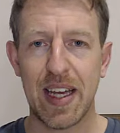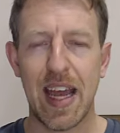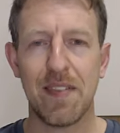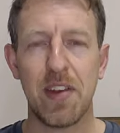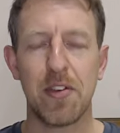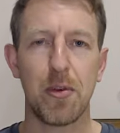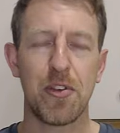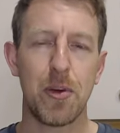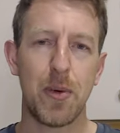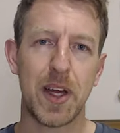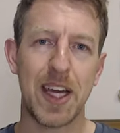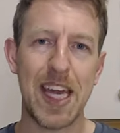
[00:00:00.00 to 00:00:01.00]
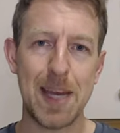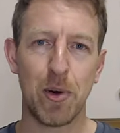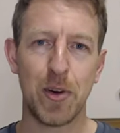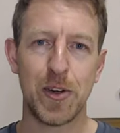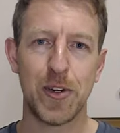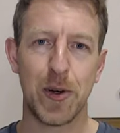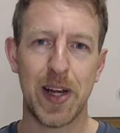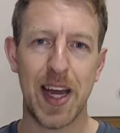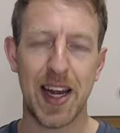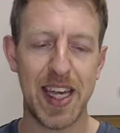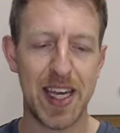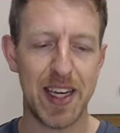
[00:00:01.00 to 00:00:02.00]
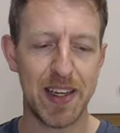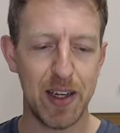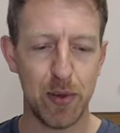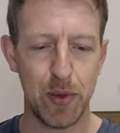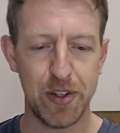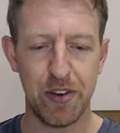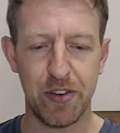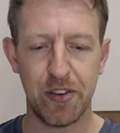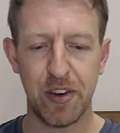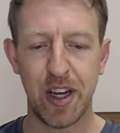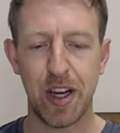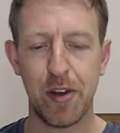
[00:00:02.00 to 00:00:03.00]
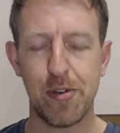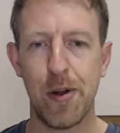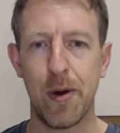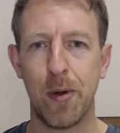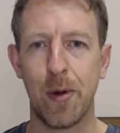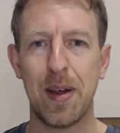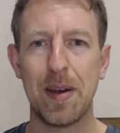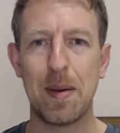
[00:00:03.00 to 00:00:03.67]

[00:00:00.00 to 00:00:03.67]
And there's also a keyboard shortcut here, which is Control